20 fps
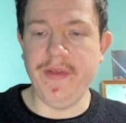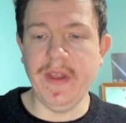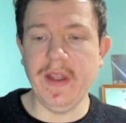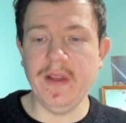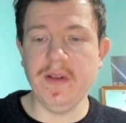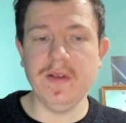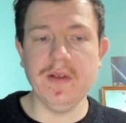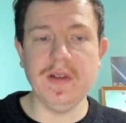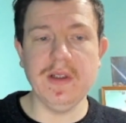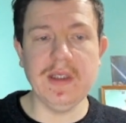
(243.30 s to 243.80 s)
I
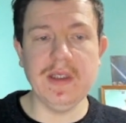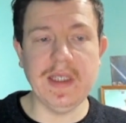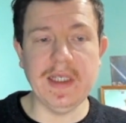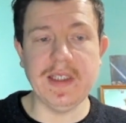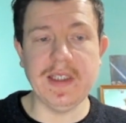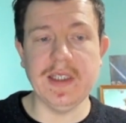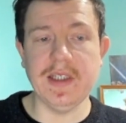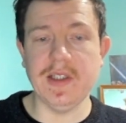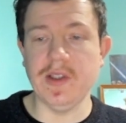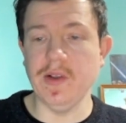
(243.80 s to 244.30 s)
think
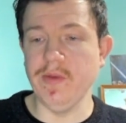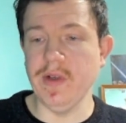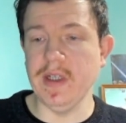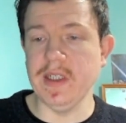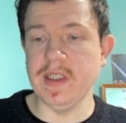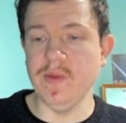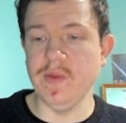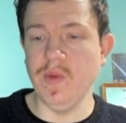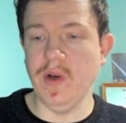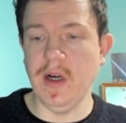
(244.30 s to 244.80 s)
this is the
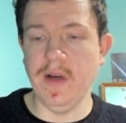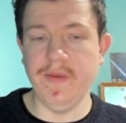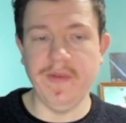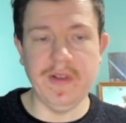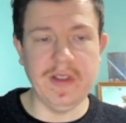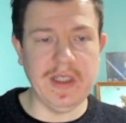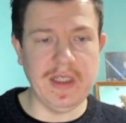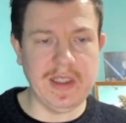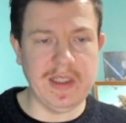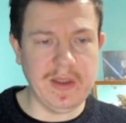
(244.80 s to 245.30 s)
reason why
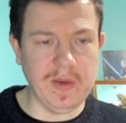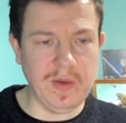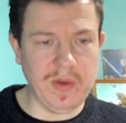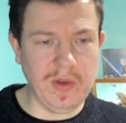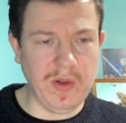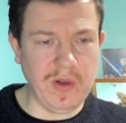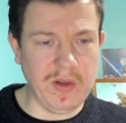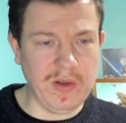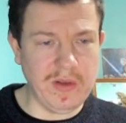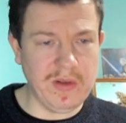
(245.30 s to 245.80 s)
for Dusk Till
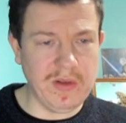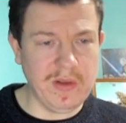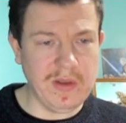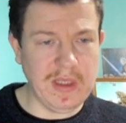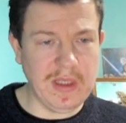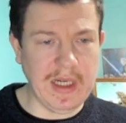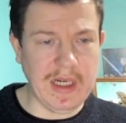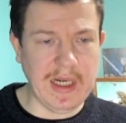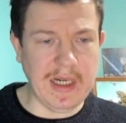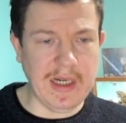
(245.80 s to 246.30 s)
Dawn.
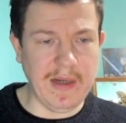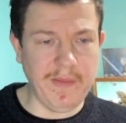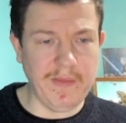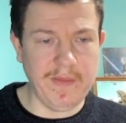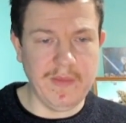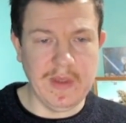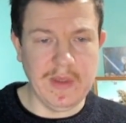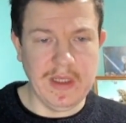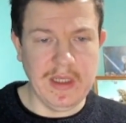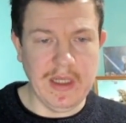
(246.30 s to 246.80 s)

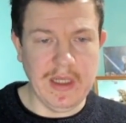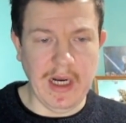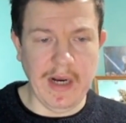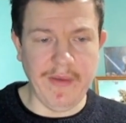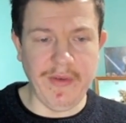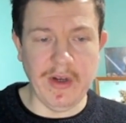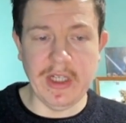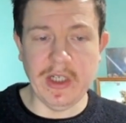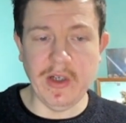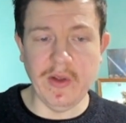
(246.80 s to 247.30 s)
I've
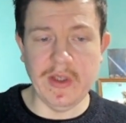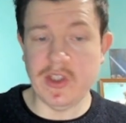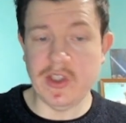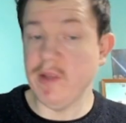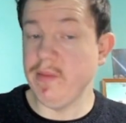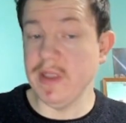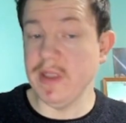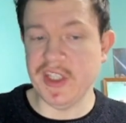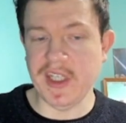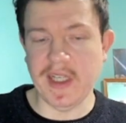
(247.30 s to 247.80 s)
only got this
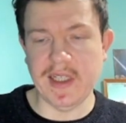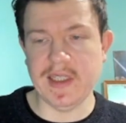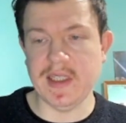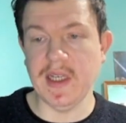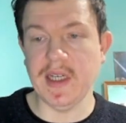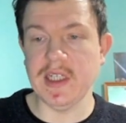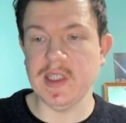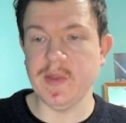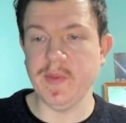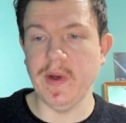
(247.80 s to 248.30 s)
on
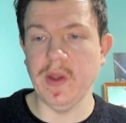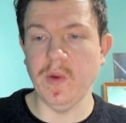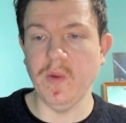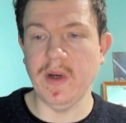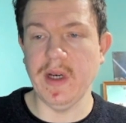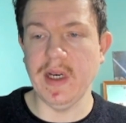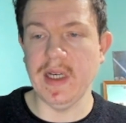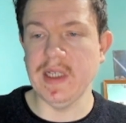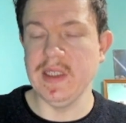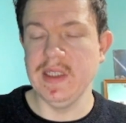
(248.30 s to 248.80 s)
Majestics, by the
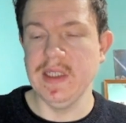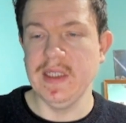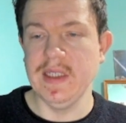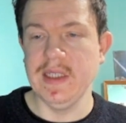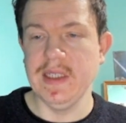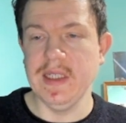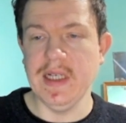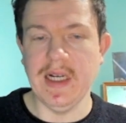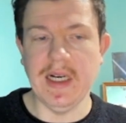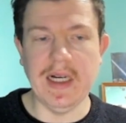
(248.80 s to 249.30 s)
way,
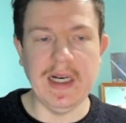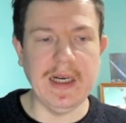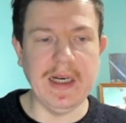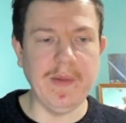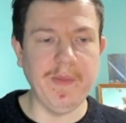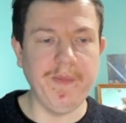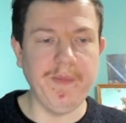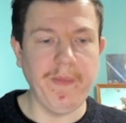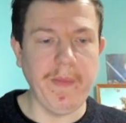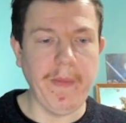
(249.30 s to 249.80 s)

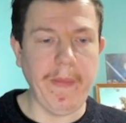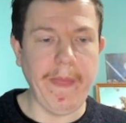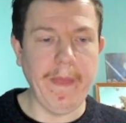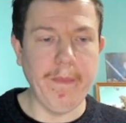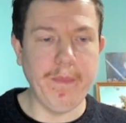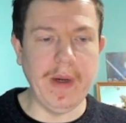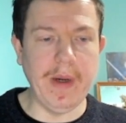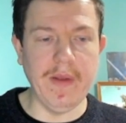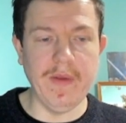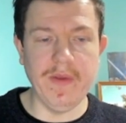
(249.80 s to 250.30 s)

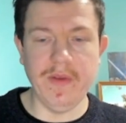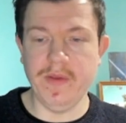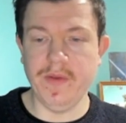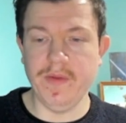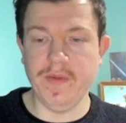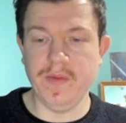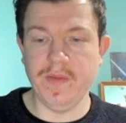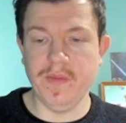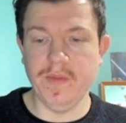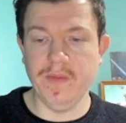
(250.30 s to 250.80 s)
but
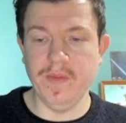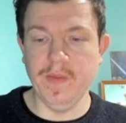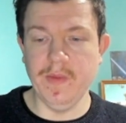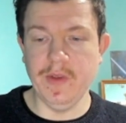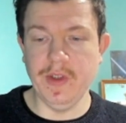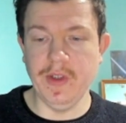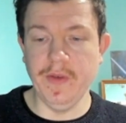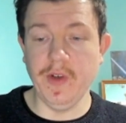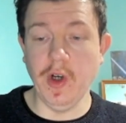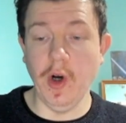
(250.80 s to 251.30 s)

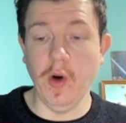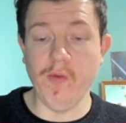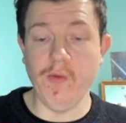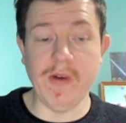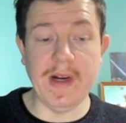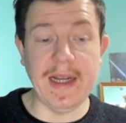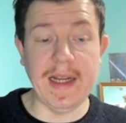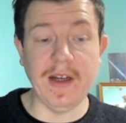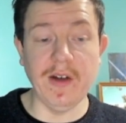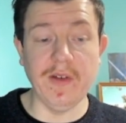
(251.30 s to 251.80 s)
you've got
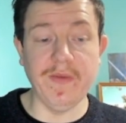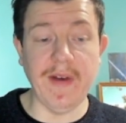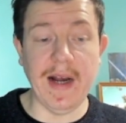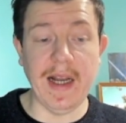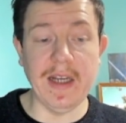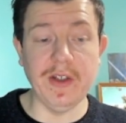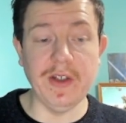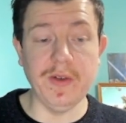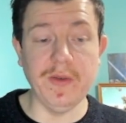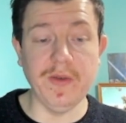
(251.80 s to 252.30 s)
really good
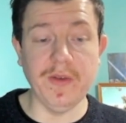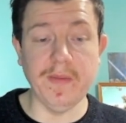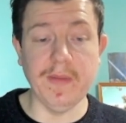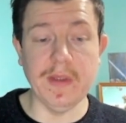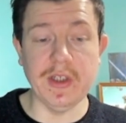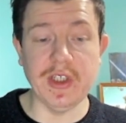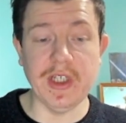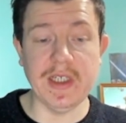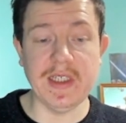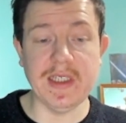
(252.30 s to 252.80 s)
value from
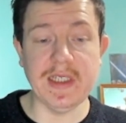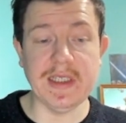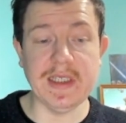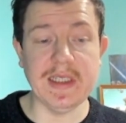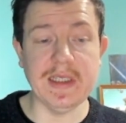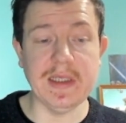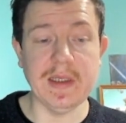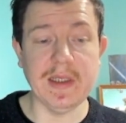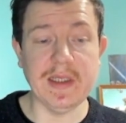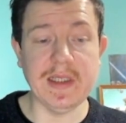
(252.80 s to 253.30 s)

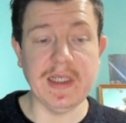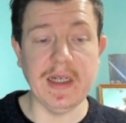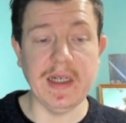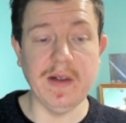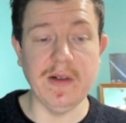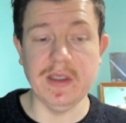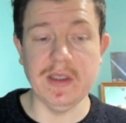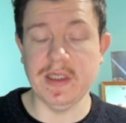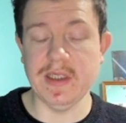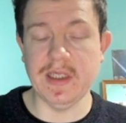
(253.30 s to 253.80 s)
Majestics in this
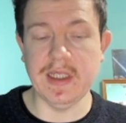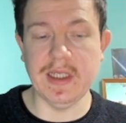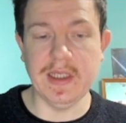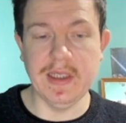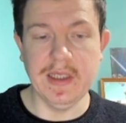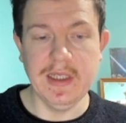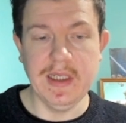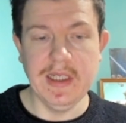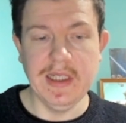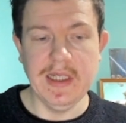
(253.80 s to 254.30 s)
set,
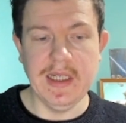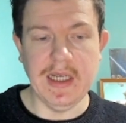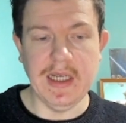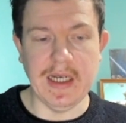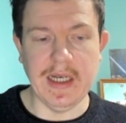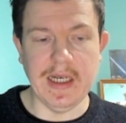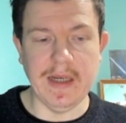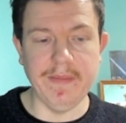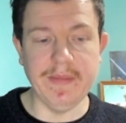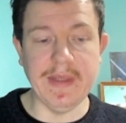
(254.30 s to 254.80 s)
honestly.
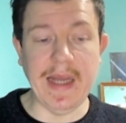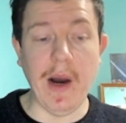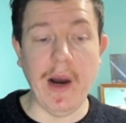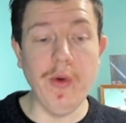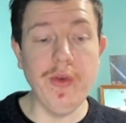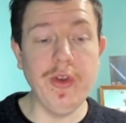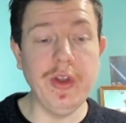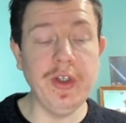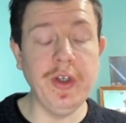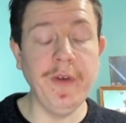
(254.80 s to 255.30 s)

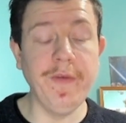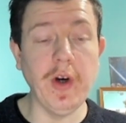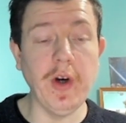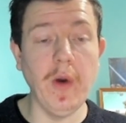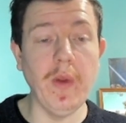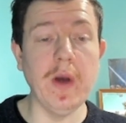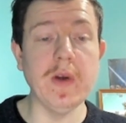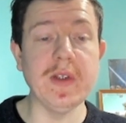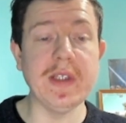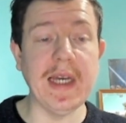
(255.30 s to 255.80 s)
Now that you've
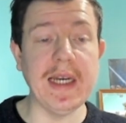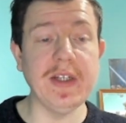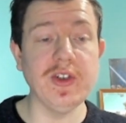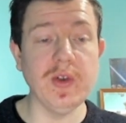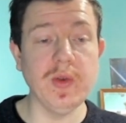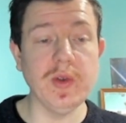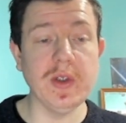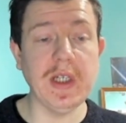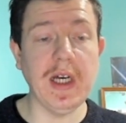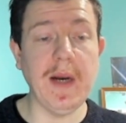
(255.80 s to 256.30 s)
got those
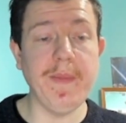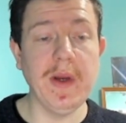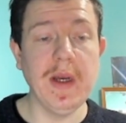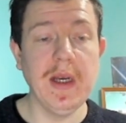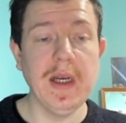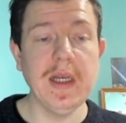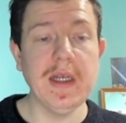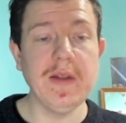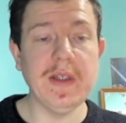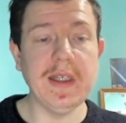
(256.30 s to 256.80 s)
angels up,
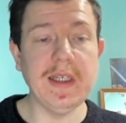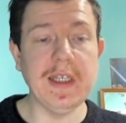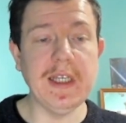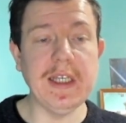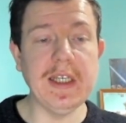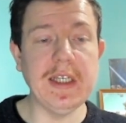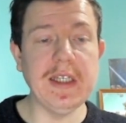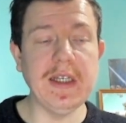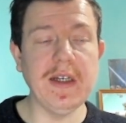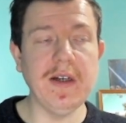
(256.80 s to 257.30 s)

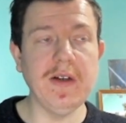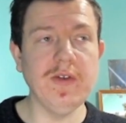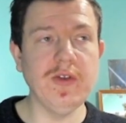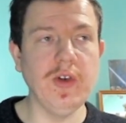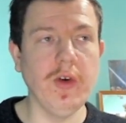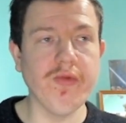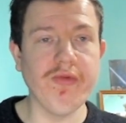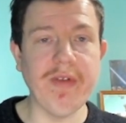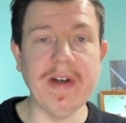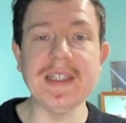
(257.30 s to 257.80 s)

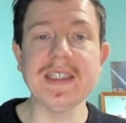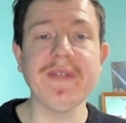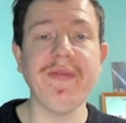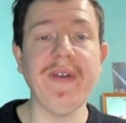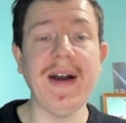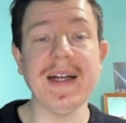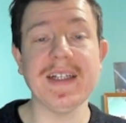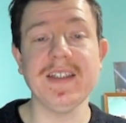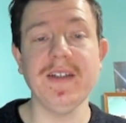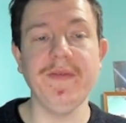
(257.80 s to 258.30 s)
your risk
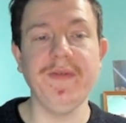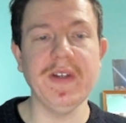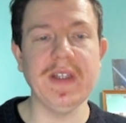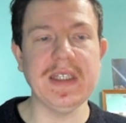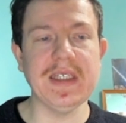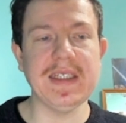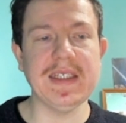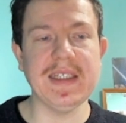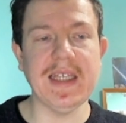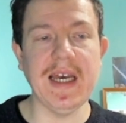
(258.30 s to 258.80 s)
factor for
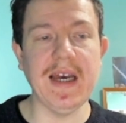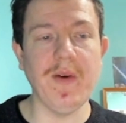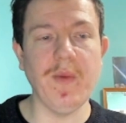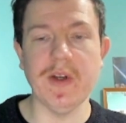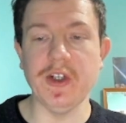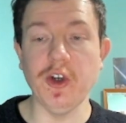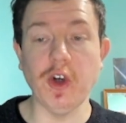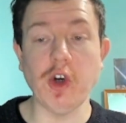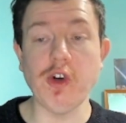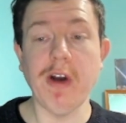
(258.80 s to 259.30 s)
this set
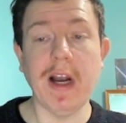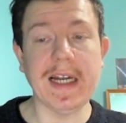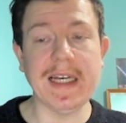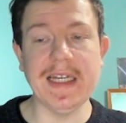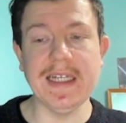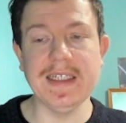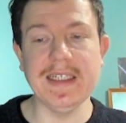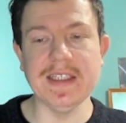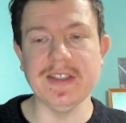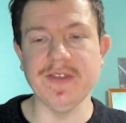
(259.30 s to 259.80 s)
when you're
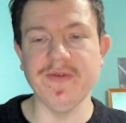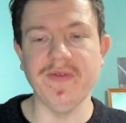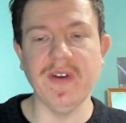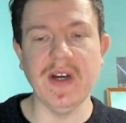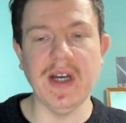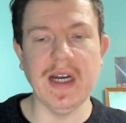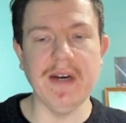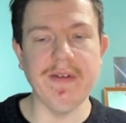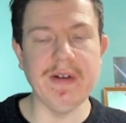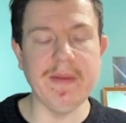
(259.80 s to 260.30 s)
cracking is
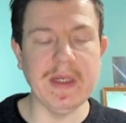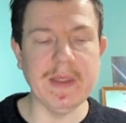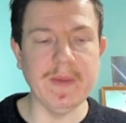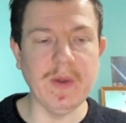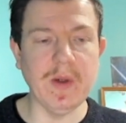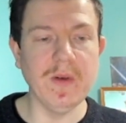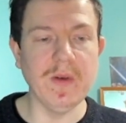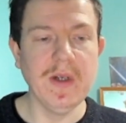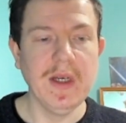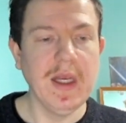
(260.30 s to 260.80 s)
very
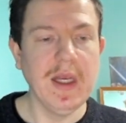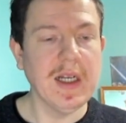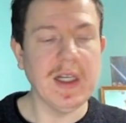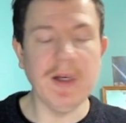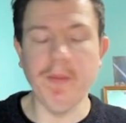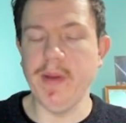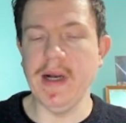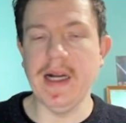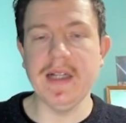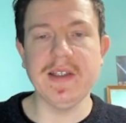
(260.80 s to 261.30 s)
minimal
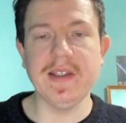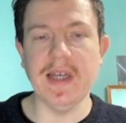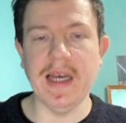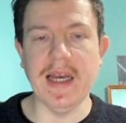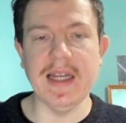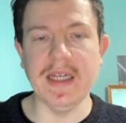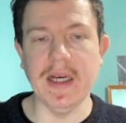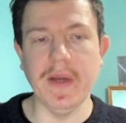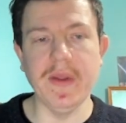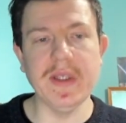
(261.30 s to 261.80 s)
compared
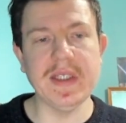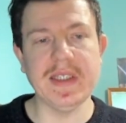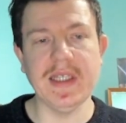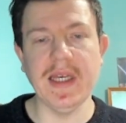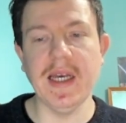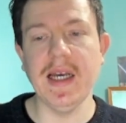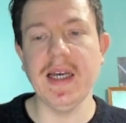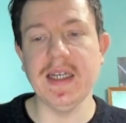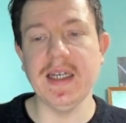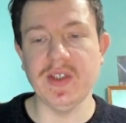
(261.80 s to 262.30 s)
to any other
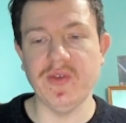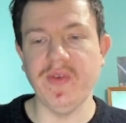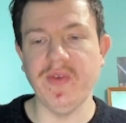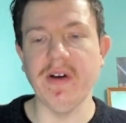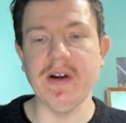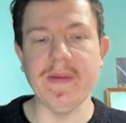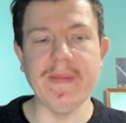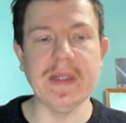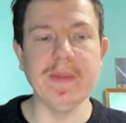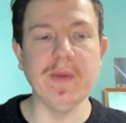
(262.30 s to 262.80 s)
set. It's
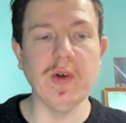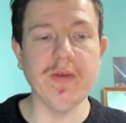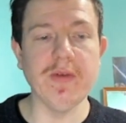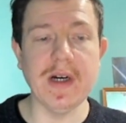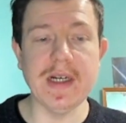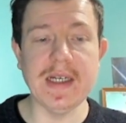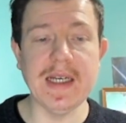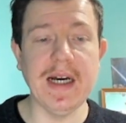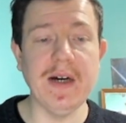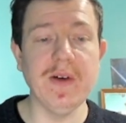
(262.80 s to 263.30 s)
very minimal
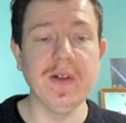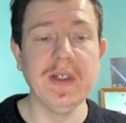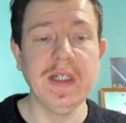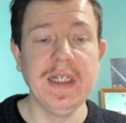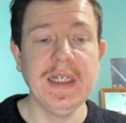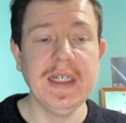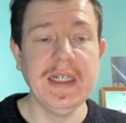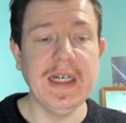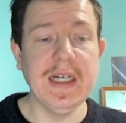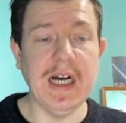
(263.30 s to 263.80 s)
right now.
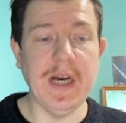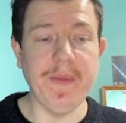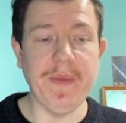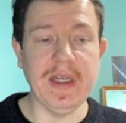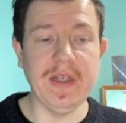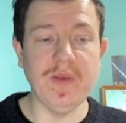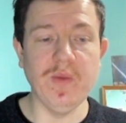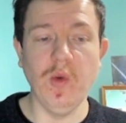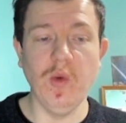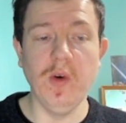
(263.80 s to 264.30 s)
I
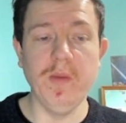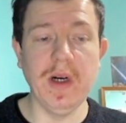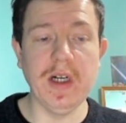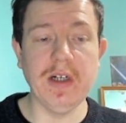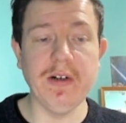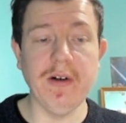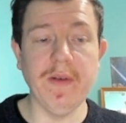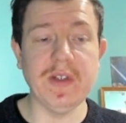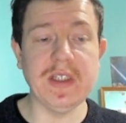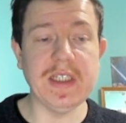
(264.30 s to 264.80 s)
mean,
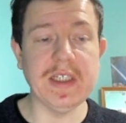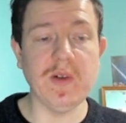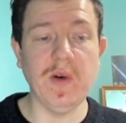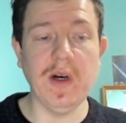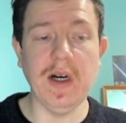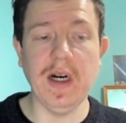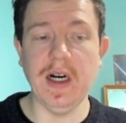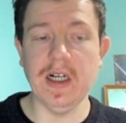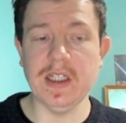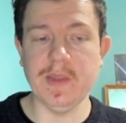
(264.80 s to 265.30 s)
Warmonger obviously is
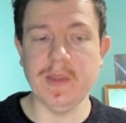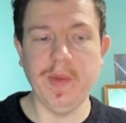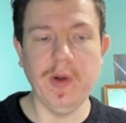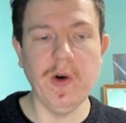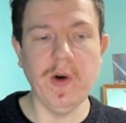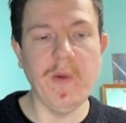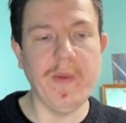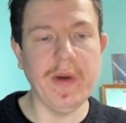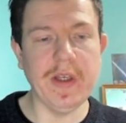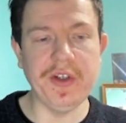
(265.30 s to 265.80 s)
quite hard to
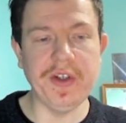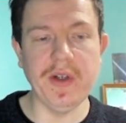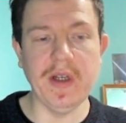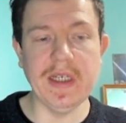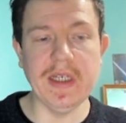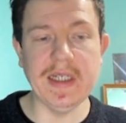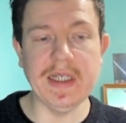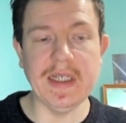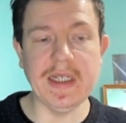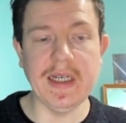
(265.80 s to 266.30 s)
pull, but you know
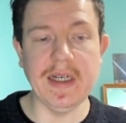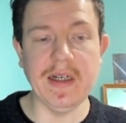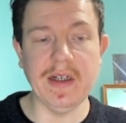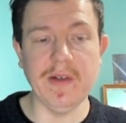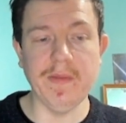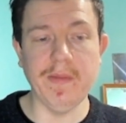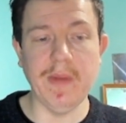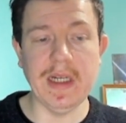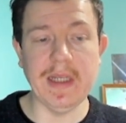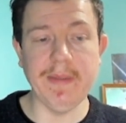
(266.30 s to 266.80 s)
you're going to get a
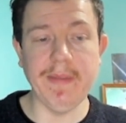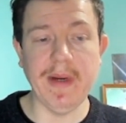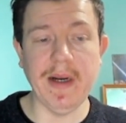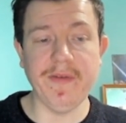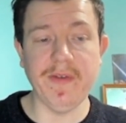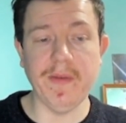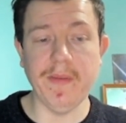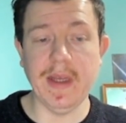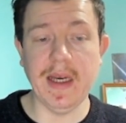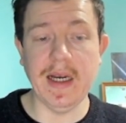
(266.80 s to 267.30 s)
good money
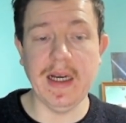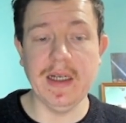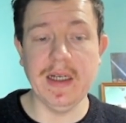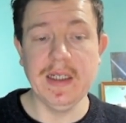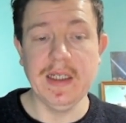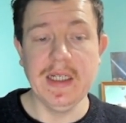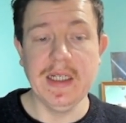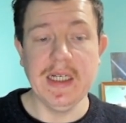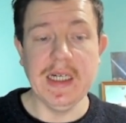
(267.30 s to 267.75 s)
back from that.